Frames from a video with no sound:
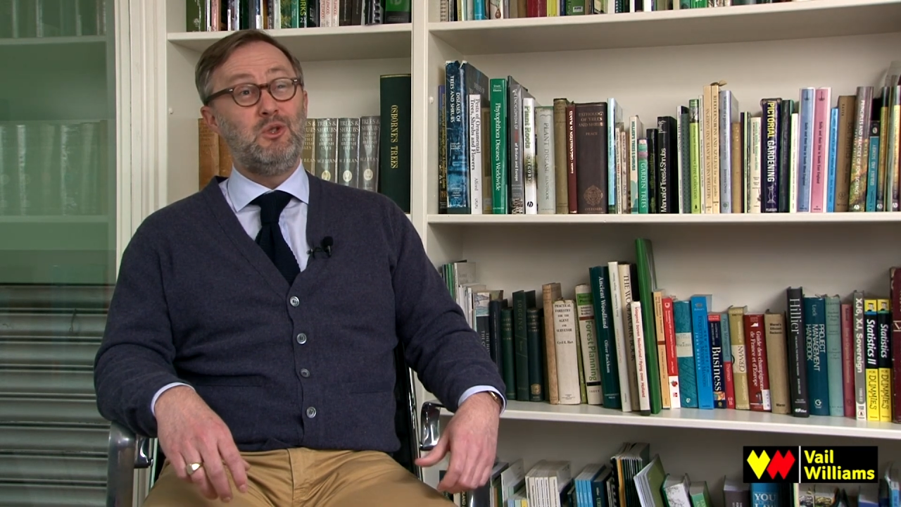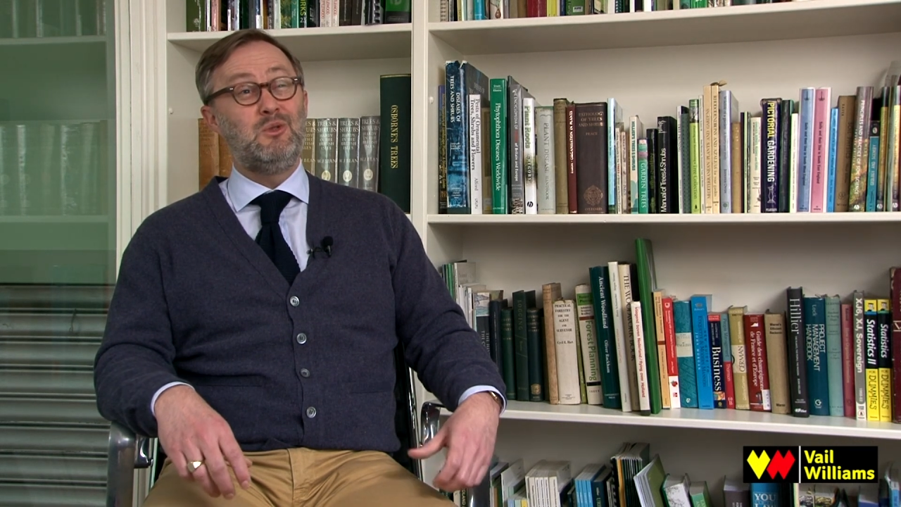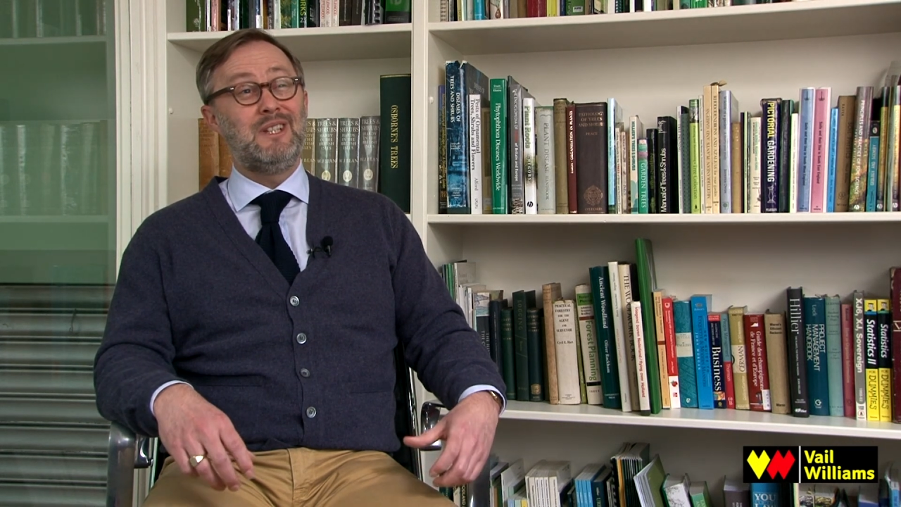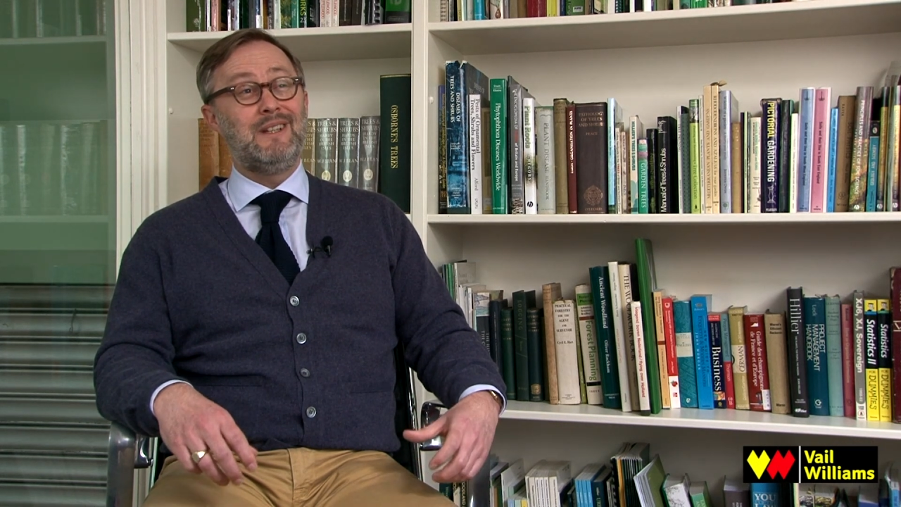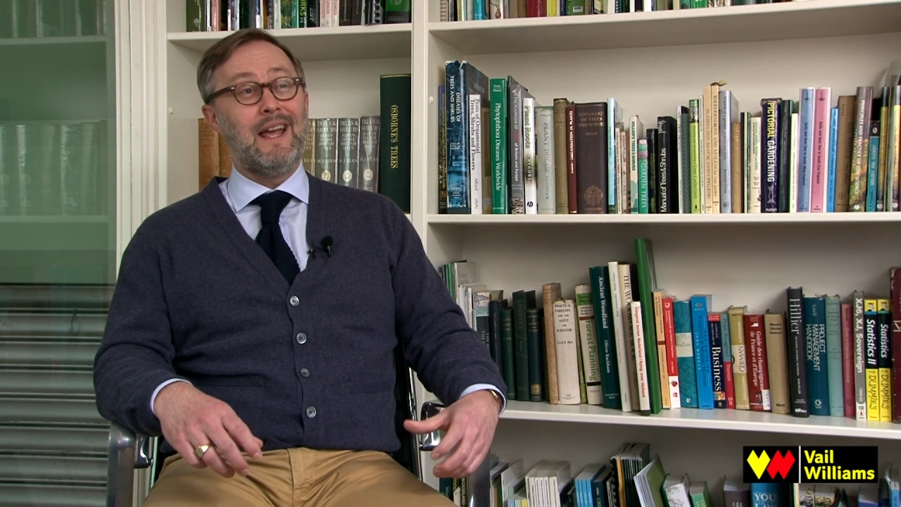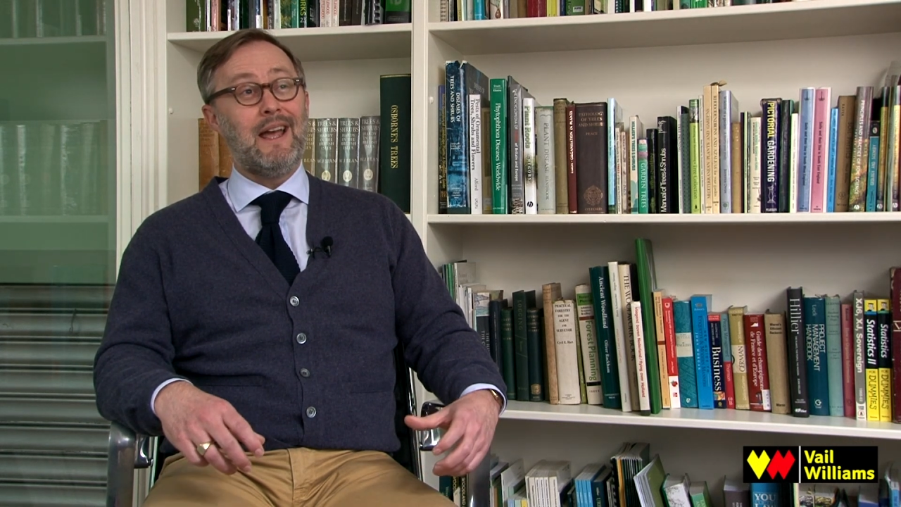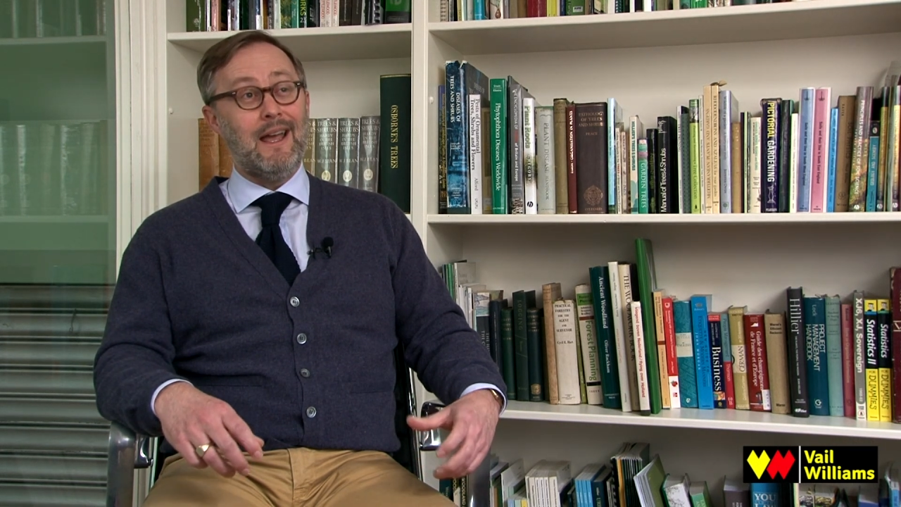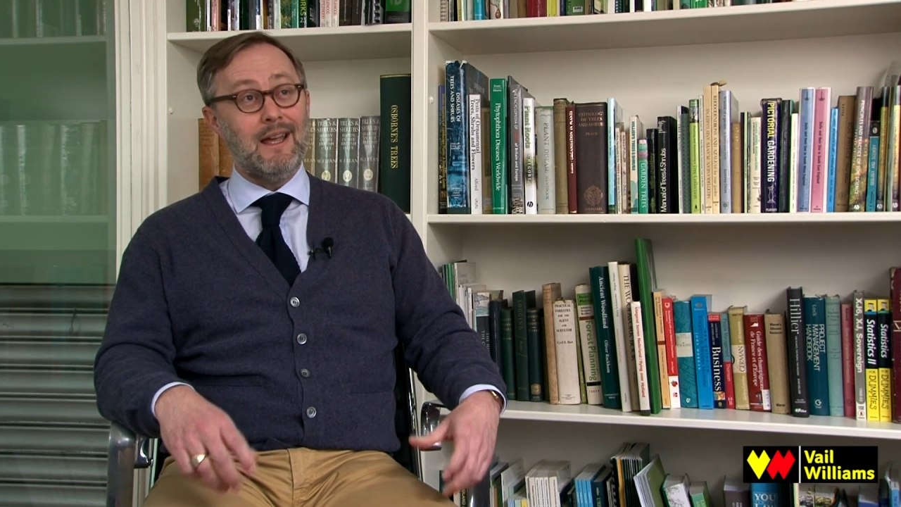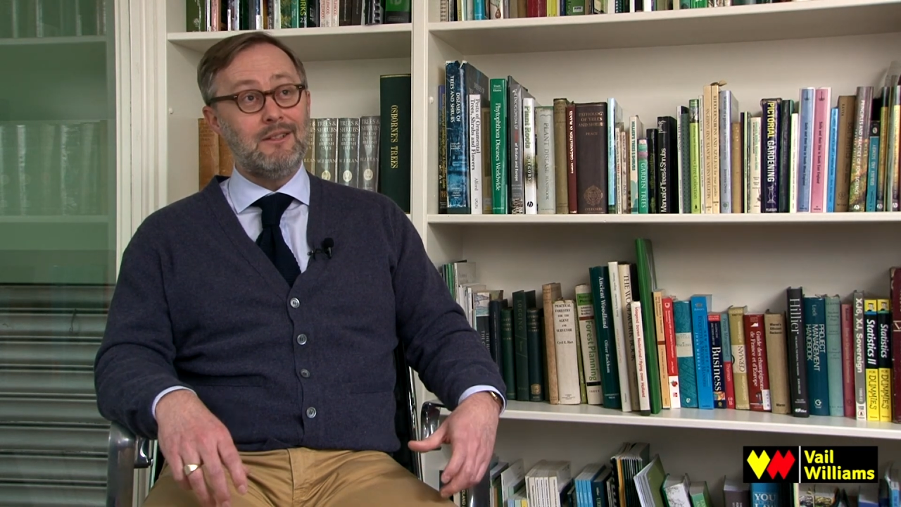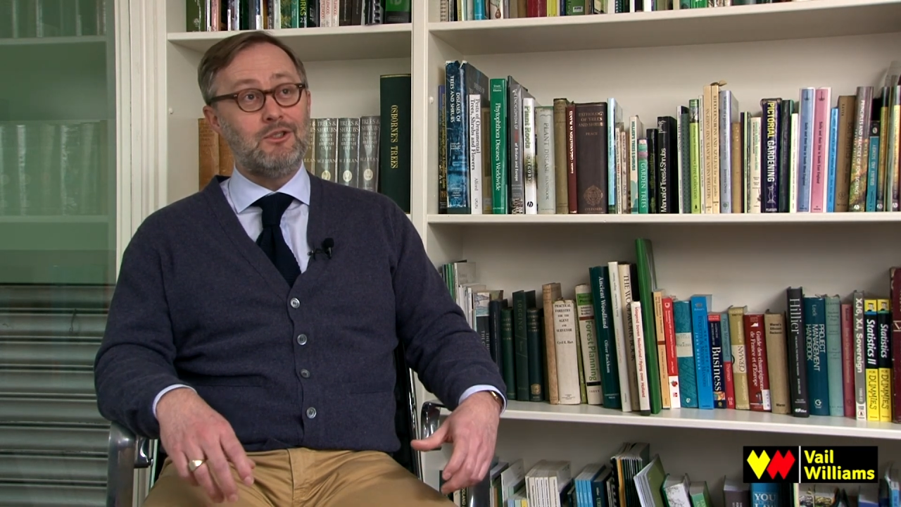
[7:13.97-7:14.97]
using their
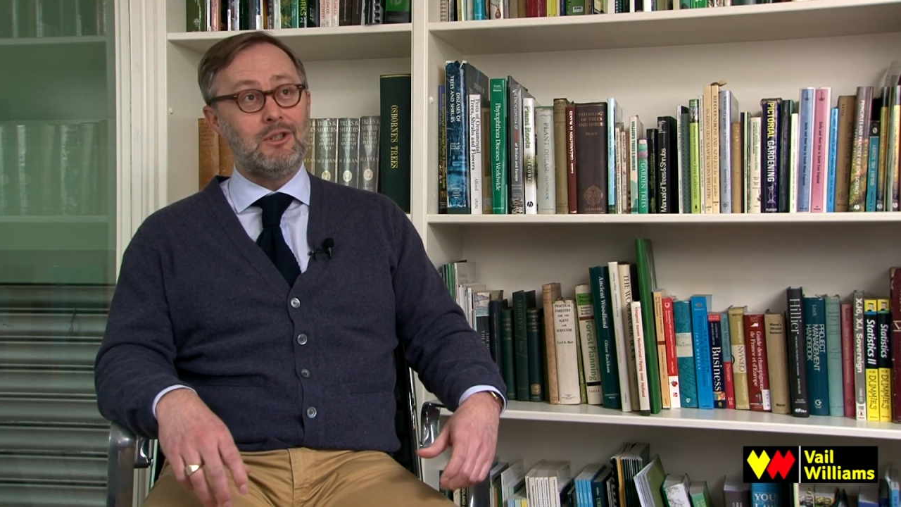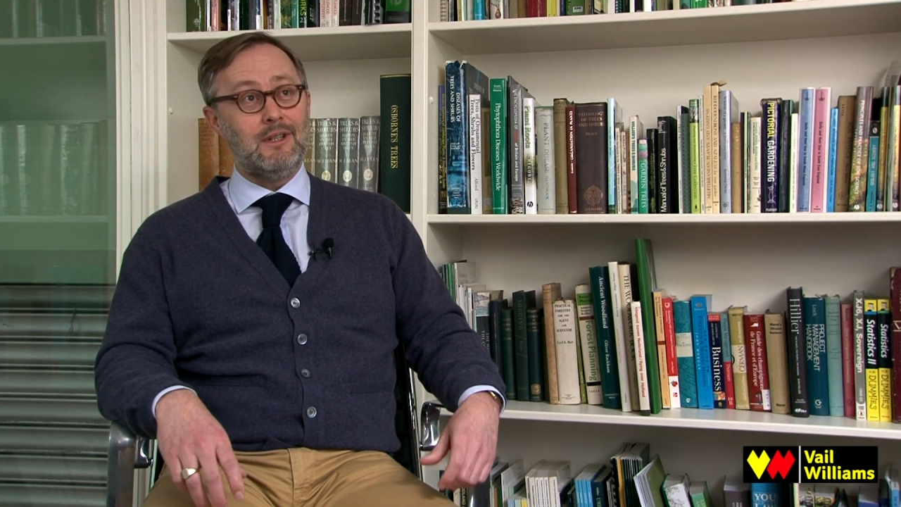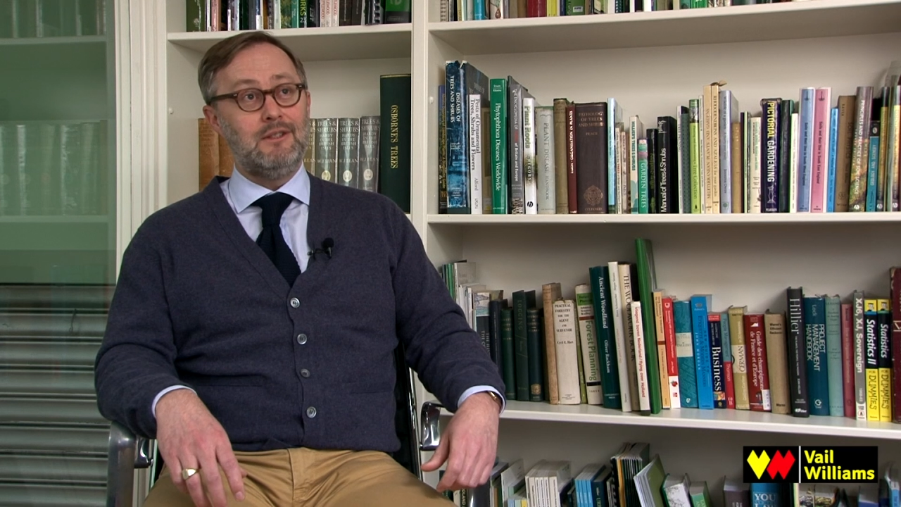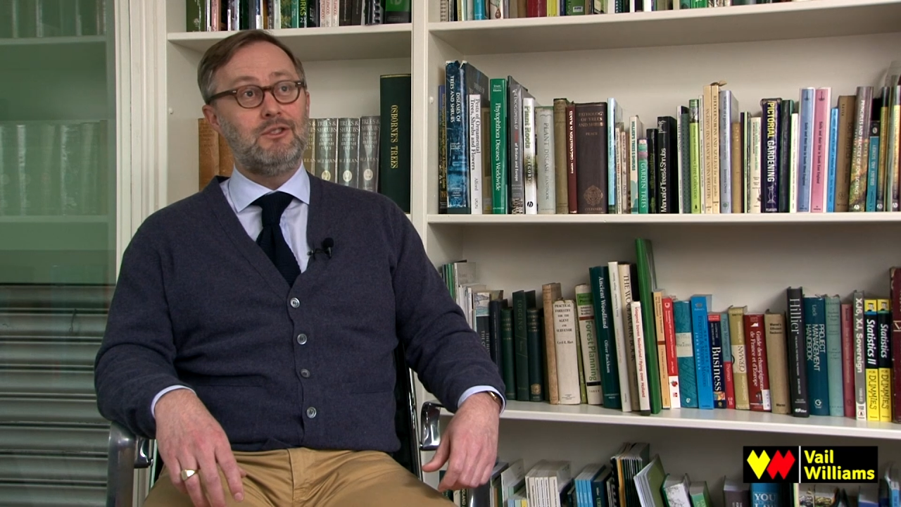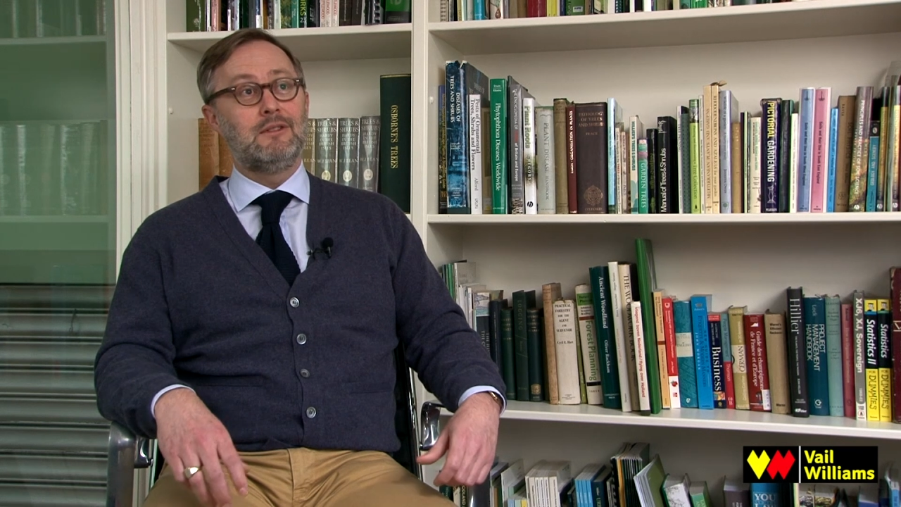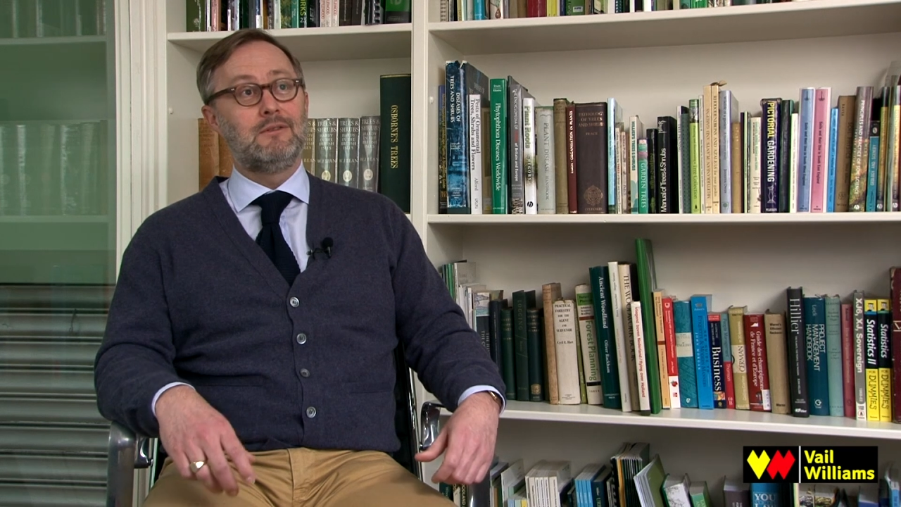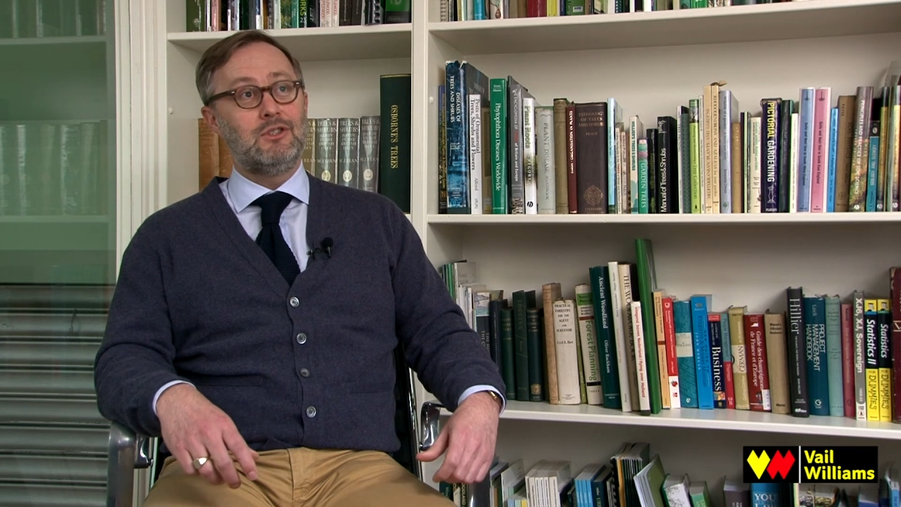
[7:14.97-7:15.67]
energies